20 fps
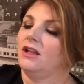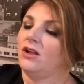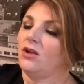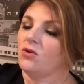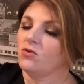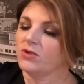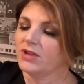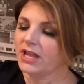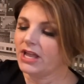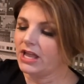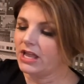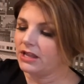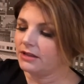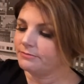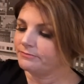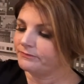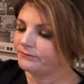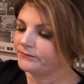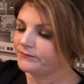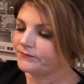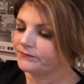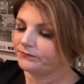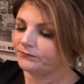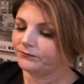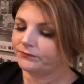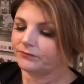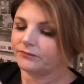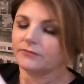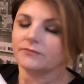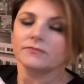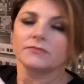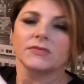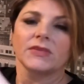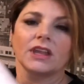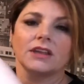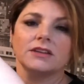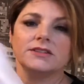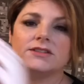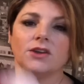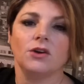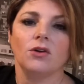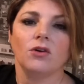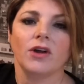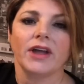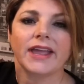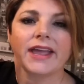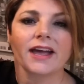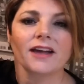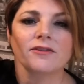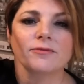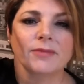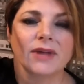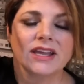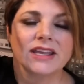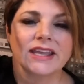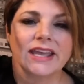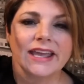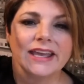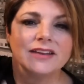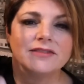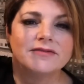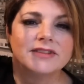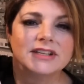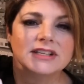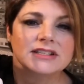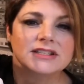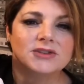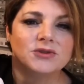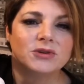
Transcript: Okay, so I have my canvas.